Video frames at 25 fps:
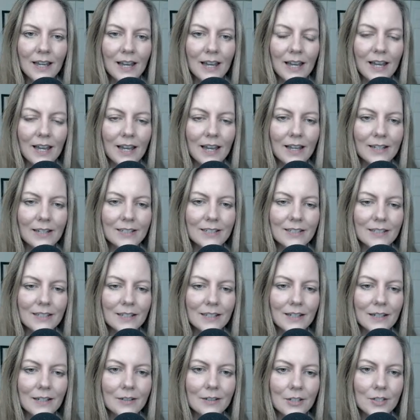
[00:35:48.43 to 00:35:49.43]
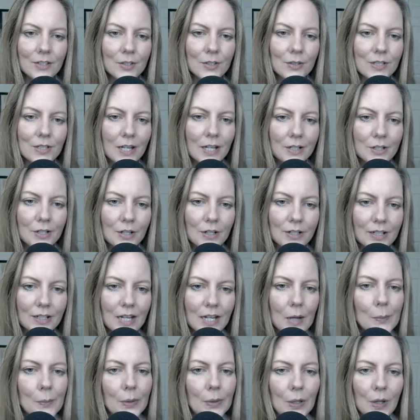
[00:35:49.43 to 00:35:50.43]
And just to touch on a
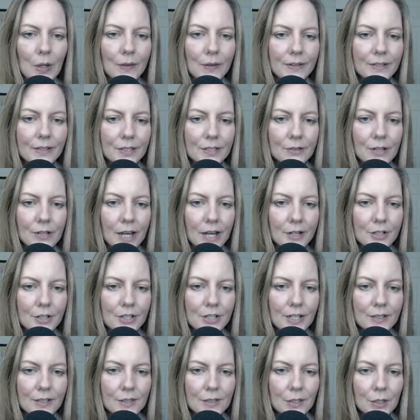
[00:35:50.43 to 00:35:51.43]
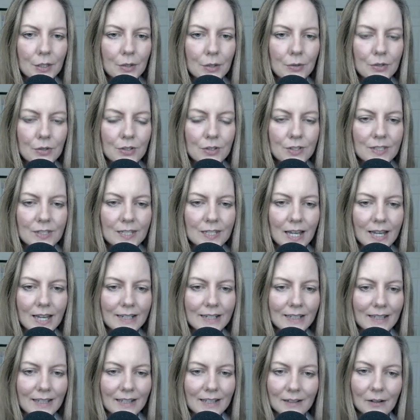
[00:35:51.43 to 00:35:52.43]
couple on the strategy execution side,
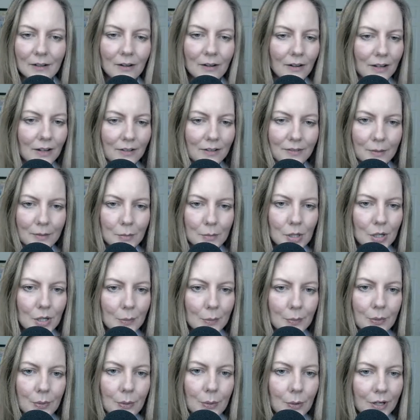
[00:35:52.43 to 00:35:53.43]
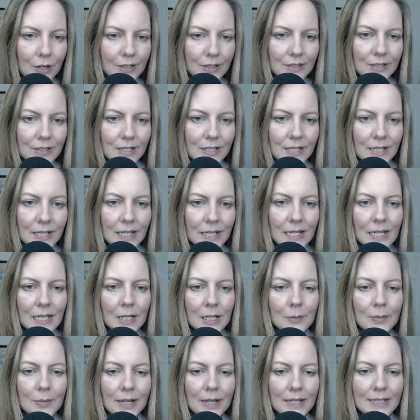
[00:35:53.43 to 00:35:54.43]
again, all of them are important.
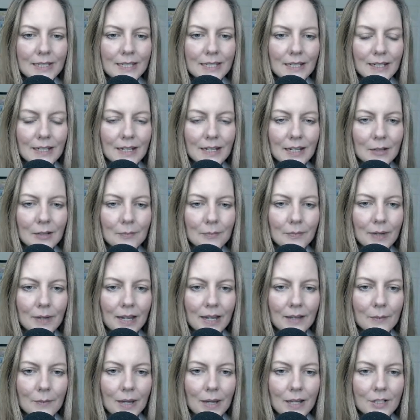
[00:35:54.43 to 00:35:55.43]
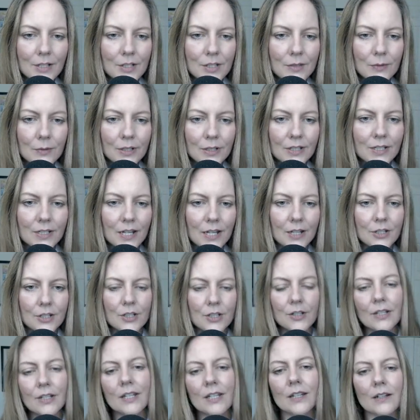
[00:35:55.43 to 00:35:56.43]
But I just want to touch
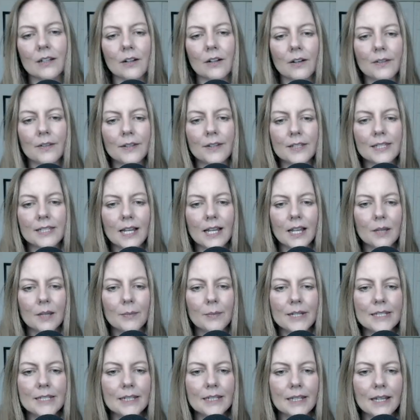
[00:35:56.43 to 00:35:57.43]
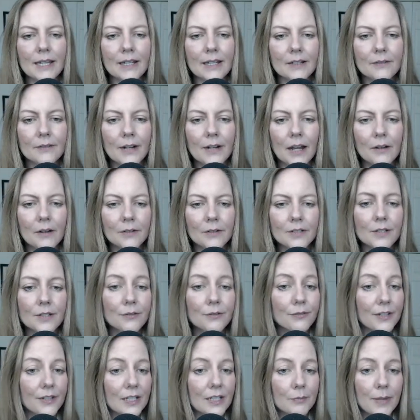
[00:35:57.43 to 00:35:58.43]
on here on this element again around
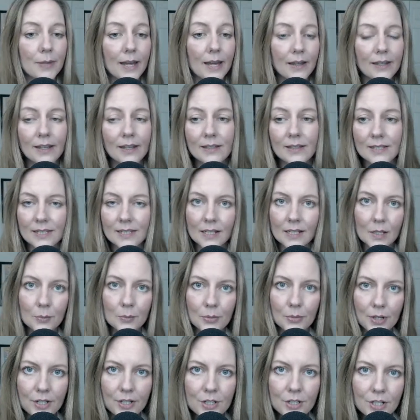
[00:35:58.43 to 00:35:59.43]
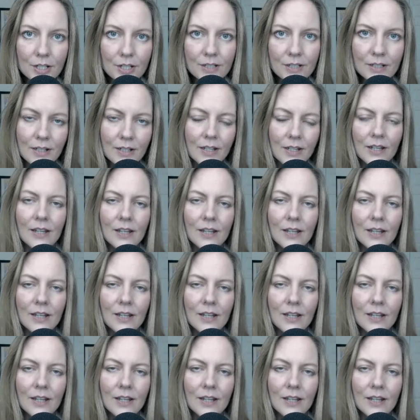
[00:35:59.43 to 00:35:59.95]
feedback and celebration,